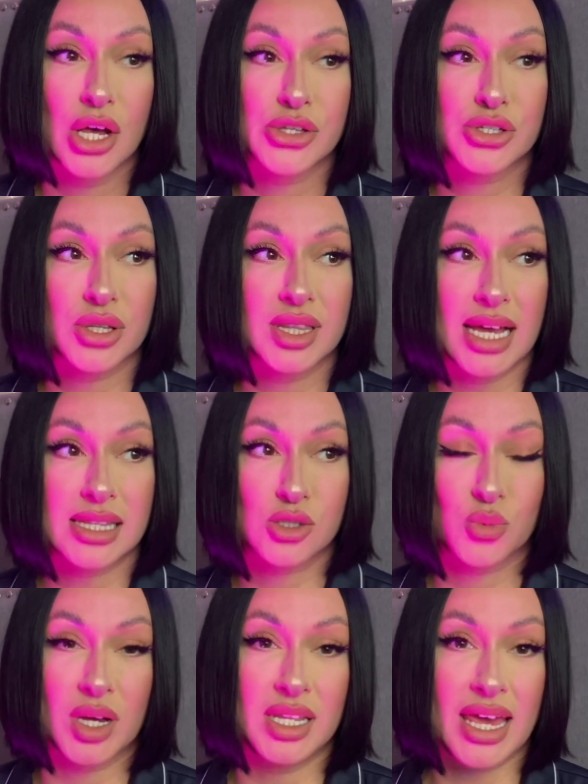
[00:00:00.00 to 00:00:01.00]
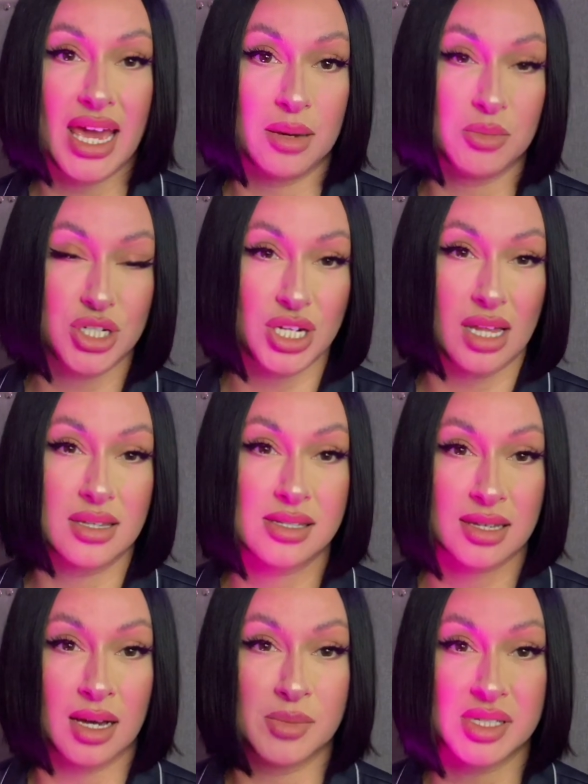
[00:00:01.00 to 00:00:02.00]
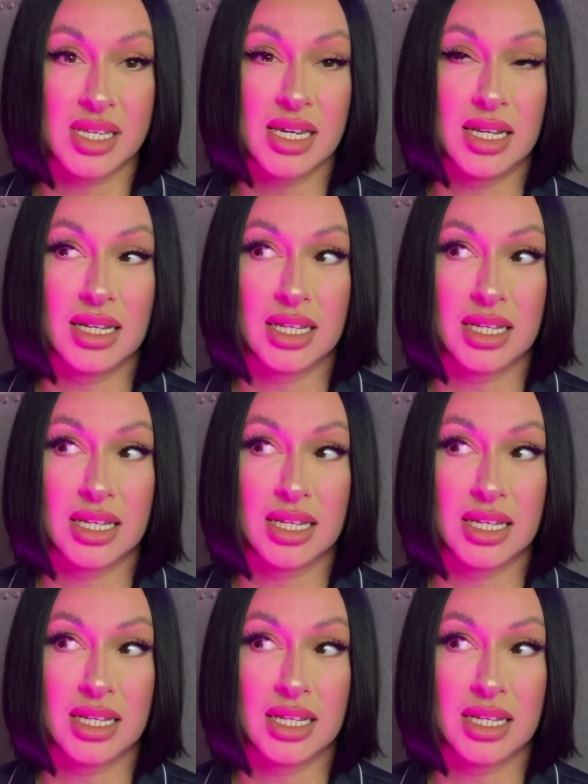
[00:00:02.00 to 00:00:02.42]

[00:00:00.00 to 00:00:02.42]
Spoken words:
So that's when hemtjänst comes in.